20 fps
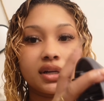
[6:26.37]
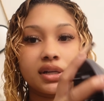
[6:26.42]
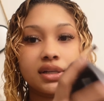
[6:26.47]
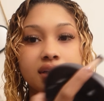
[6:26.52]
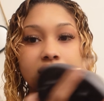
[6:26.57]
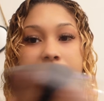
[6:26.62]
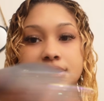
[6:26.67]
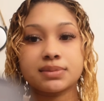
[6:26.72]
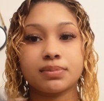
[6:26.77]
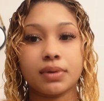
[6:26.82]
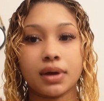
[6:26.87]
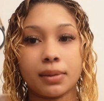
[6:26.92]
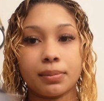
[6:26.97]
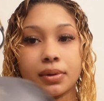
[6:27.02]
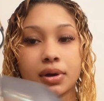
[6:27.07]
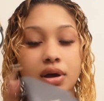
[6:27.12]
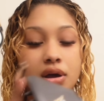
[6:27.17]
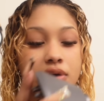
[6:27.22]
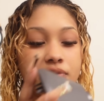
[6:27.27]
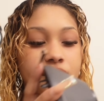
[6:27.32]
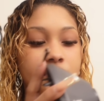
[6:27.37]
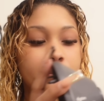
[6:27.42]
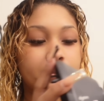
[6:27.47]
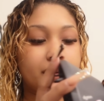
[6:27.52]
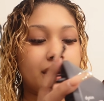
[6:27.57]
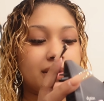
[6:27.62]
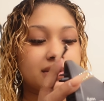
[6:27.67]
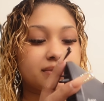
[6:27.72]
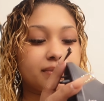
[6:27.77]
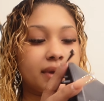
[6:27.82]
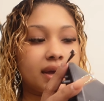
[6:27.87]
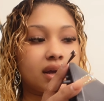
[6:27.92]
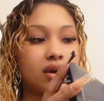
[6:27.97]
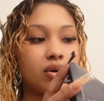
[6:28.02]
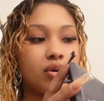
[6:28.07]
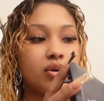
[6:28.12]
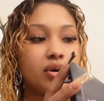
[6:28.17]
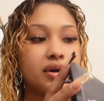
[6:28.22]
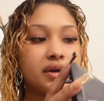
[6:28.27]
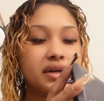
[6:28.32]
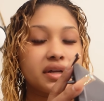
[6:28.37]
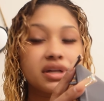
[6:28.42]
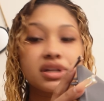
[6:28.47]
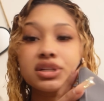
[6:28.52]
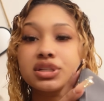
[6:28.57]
It does pop off and pops back on.